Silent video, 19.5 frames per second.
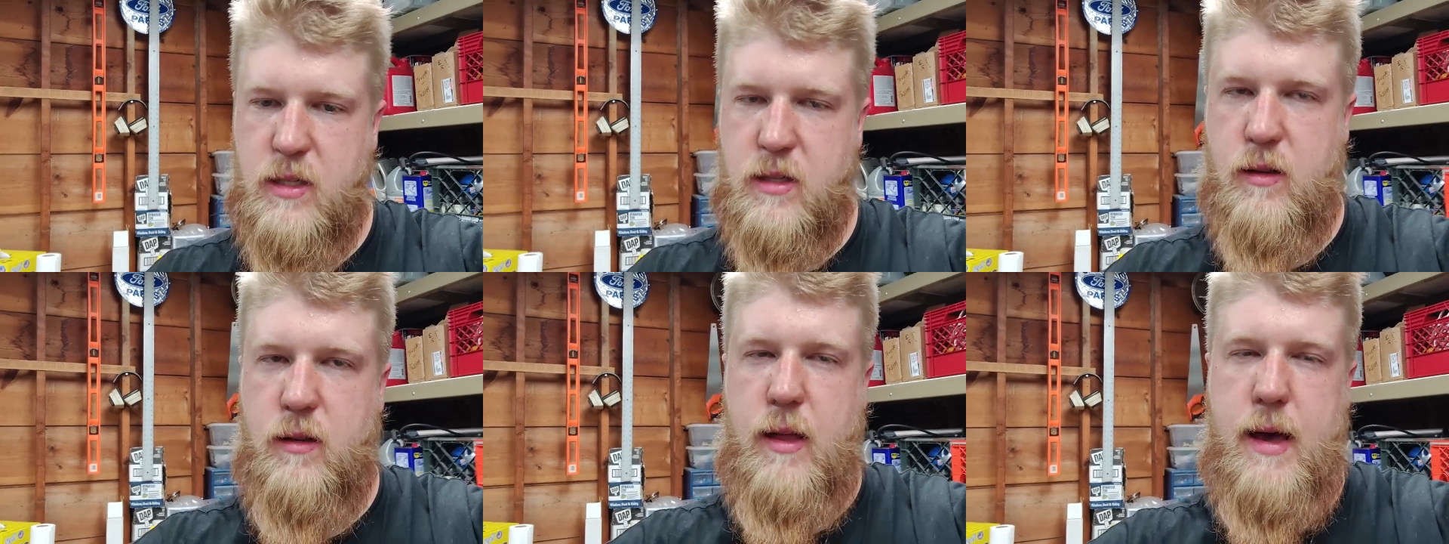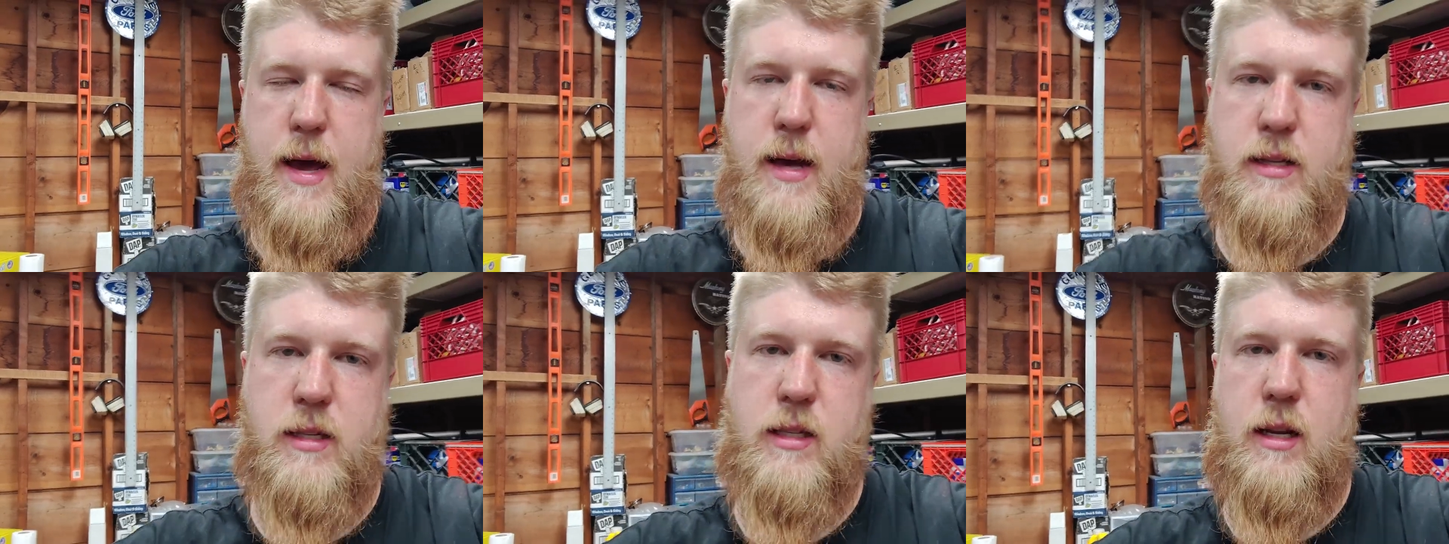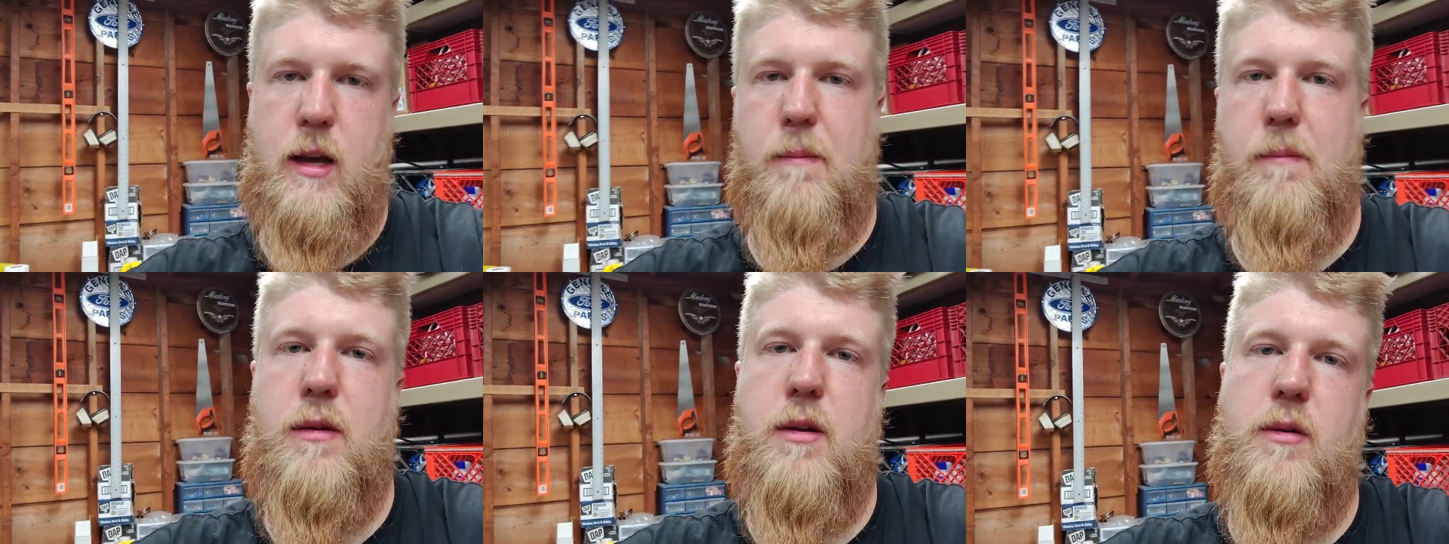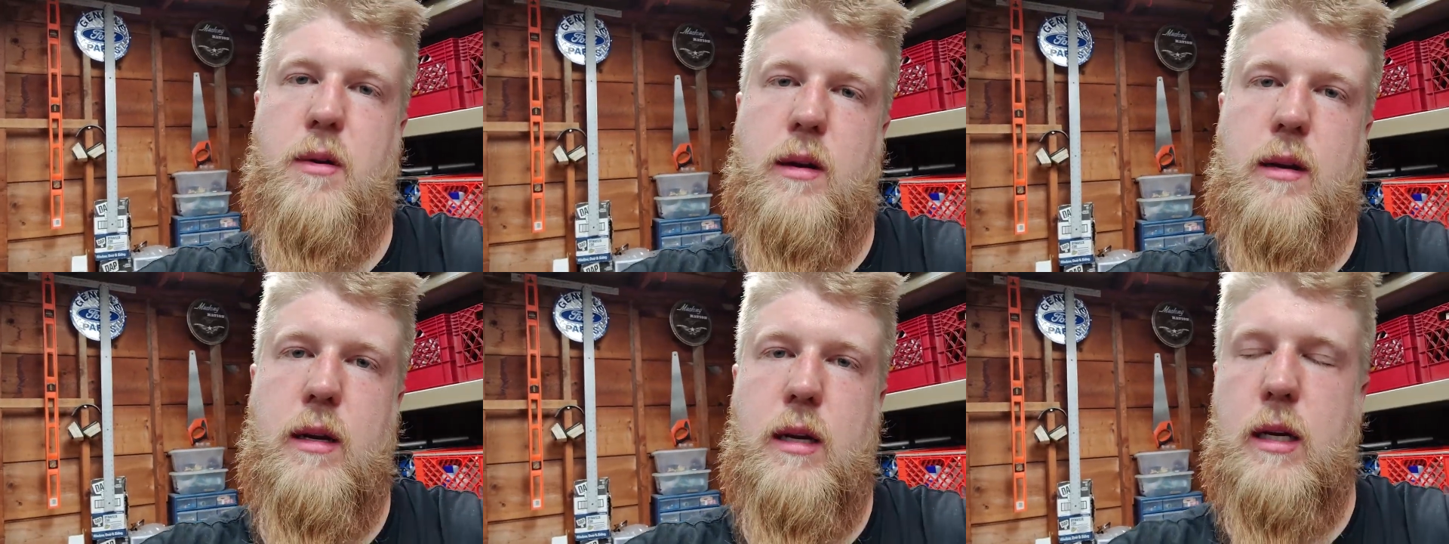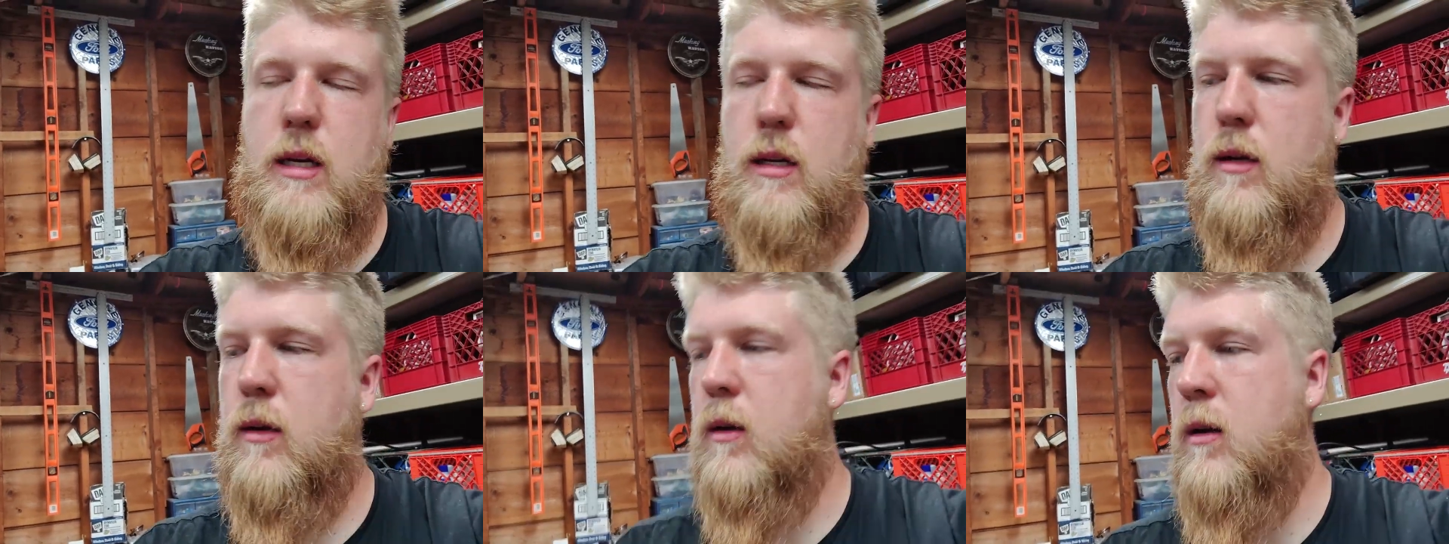the last step you would
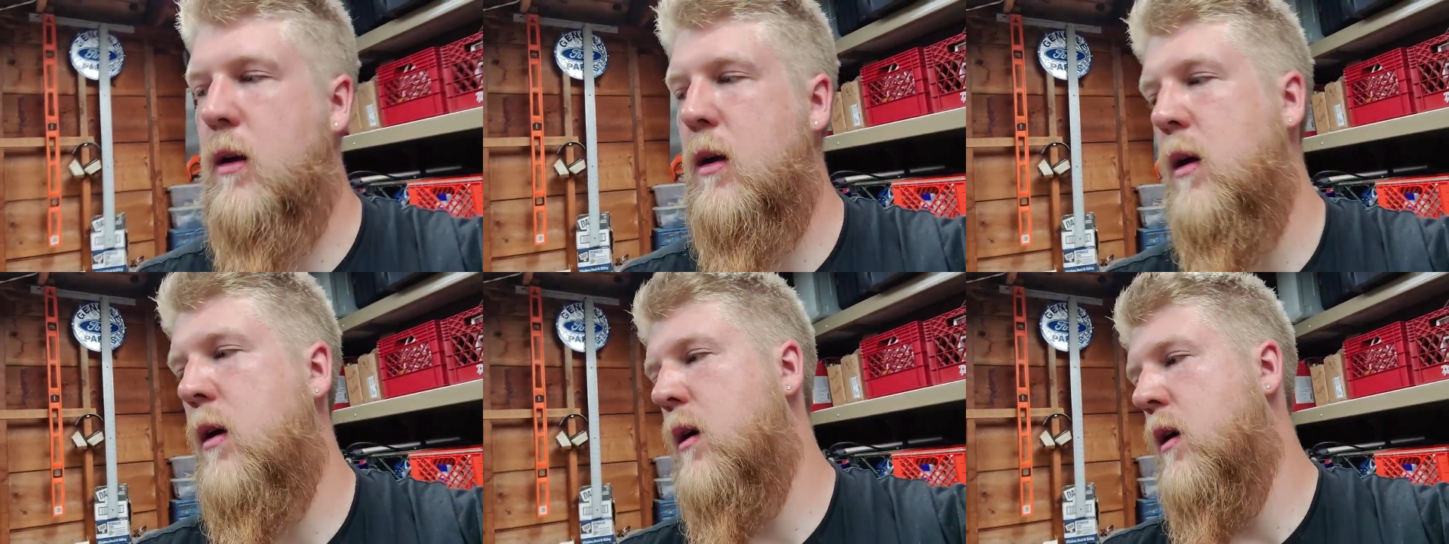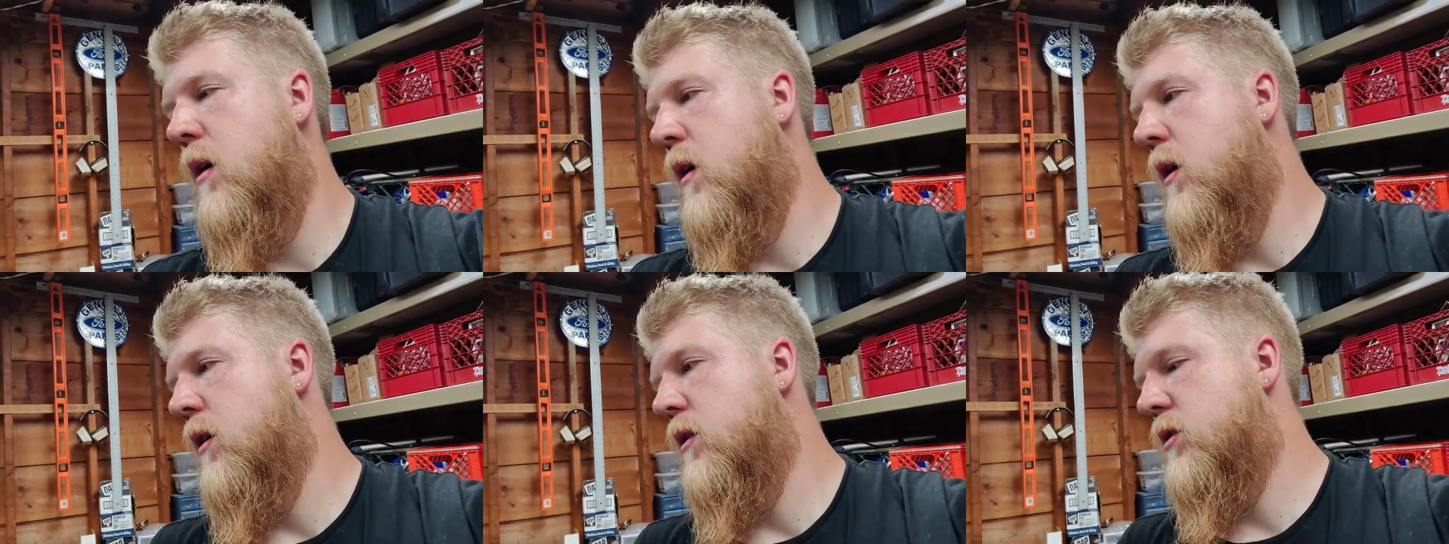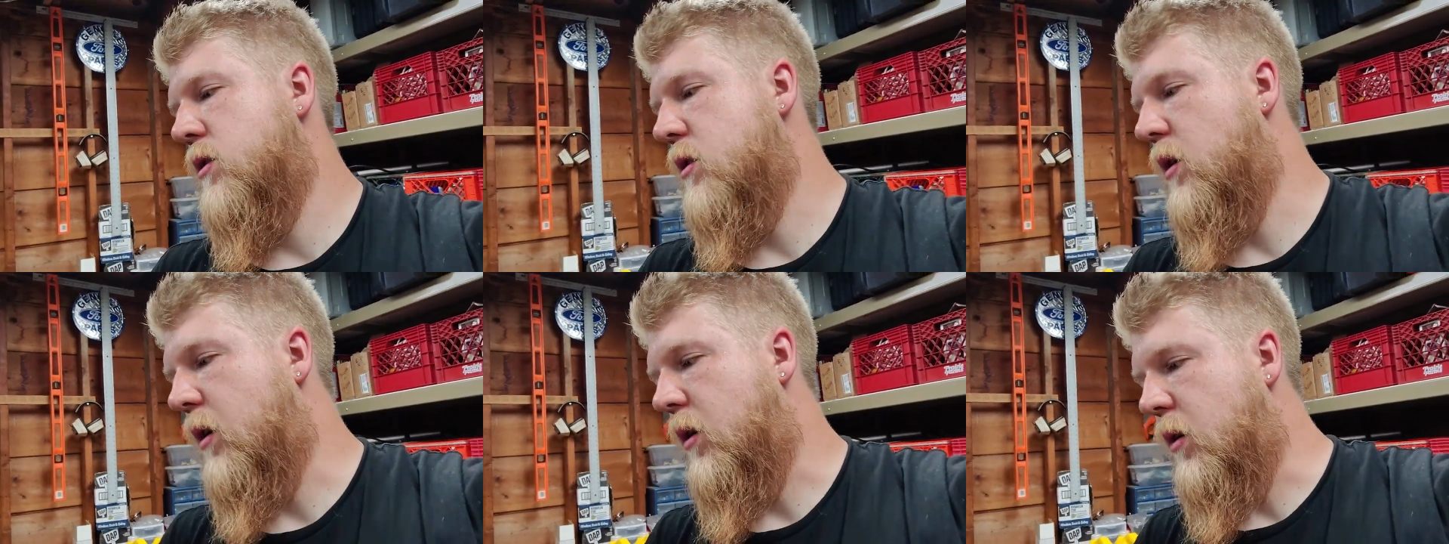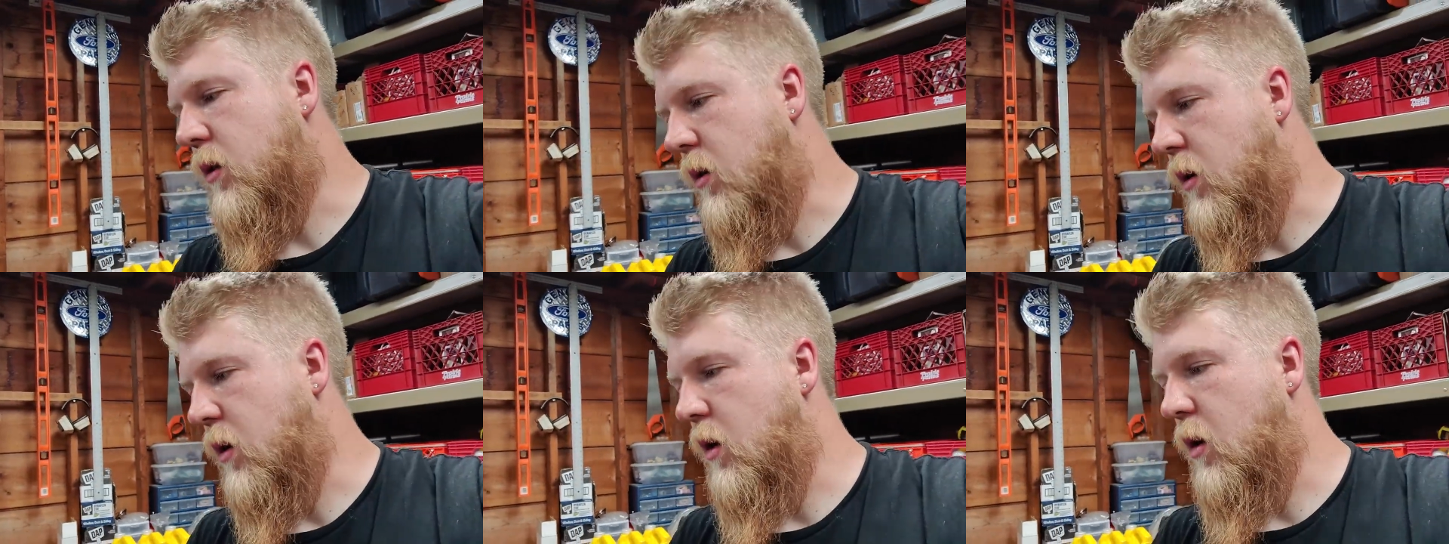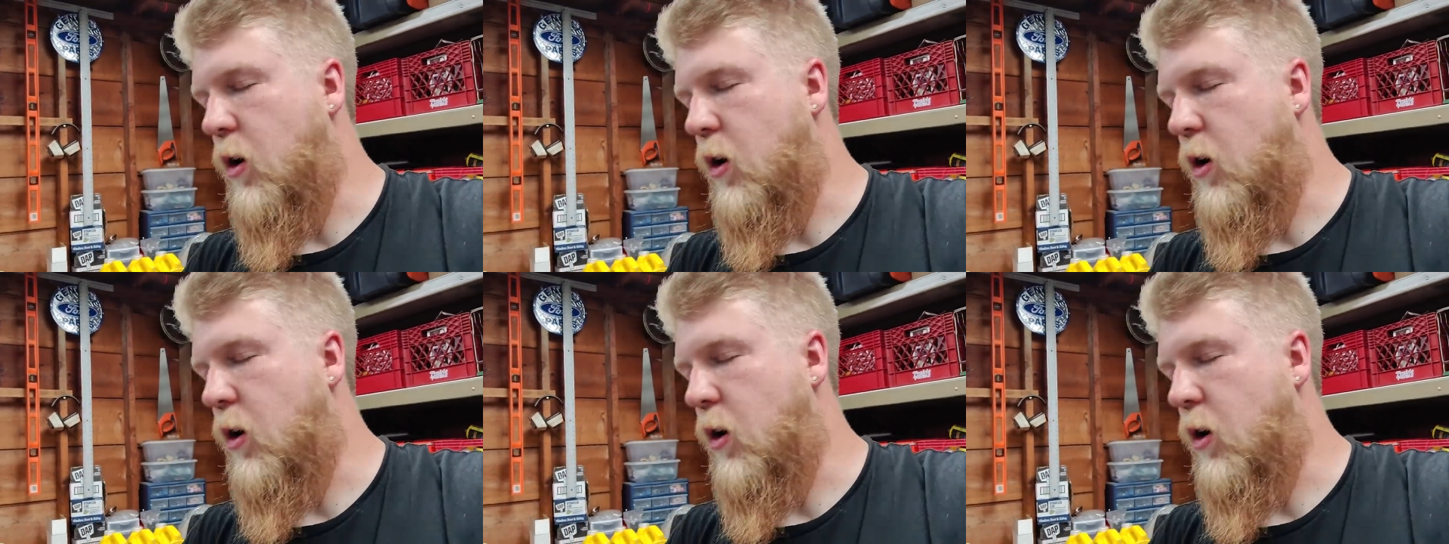need. So